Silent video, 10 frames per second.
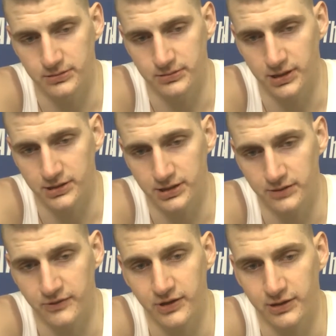I
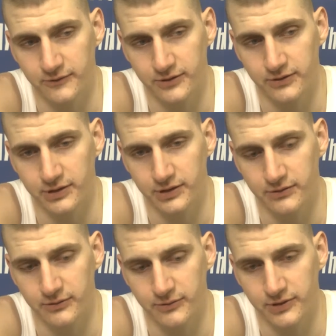think
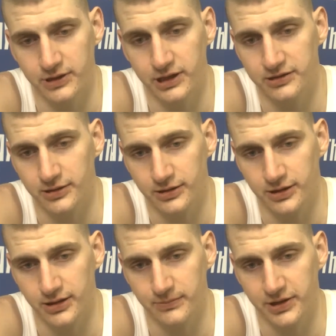when they start
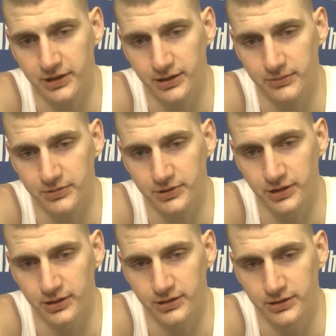kind of picking up
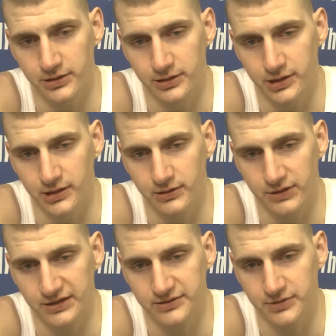the
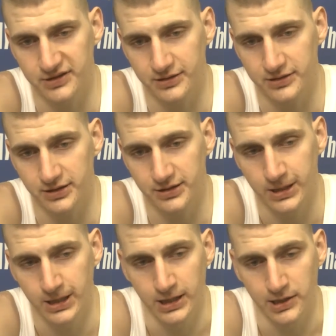aggressiveness, I think
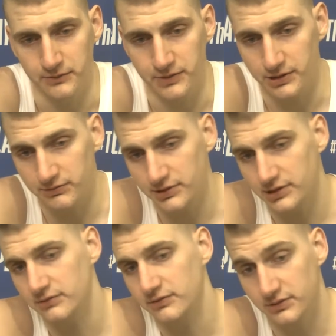
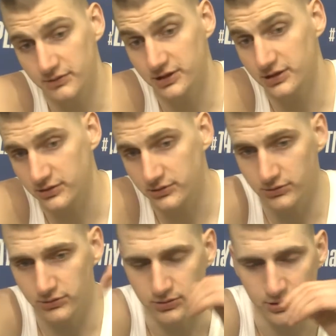we did it
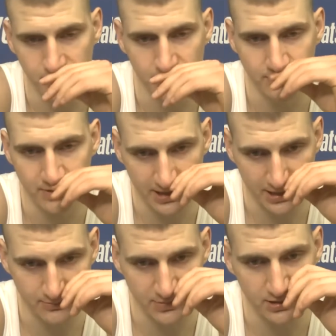too, and we kind
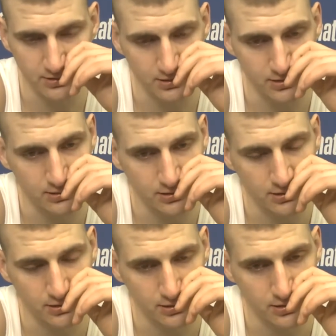of meet
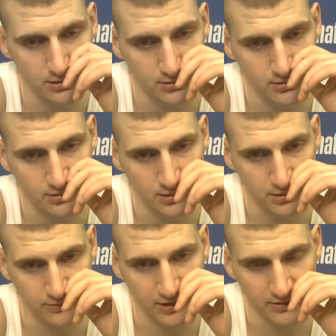the
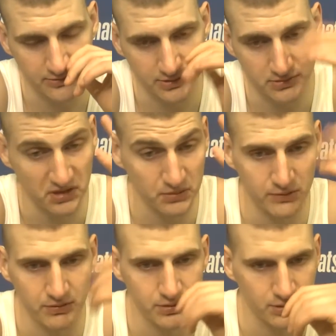aggressiveness. Maybe
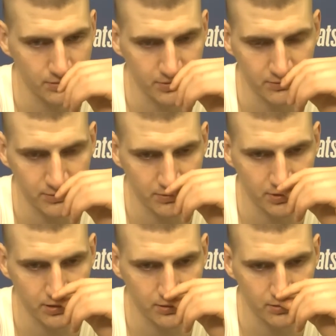we
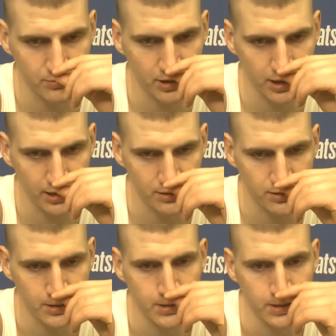were a little bit higher,
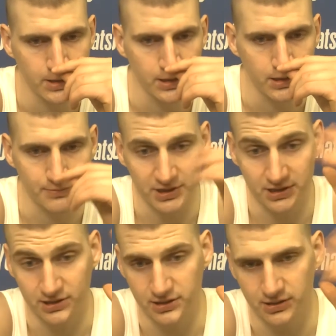but
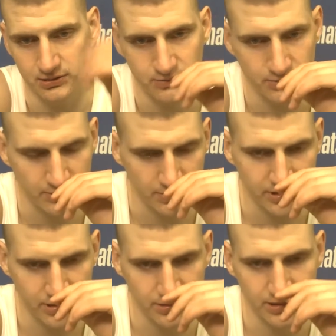we were
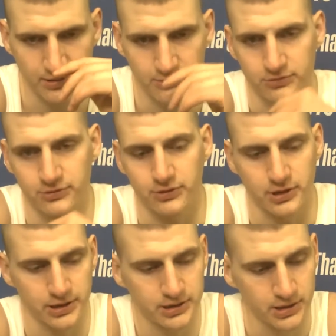still
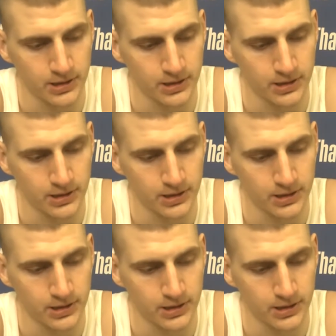controlling it.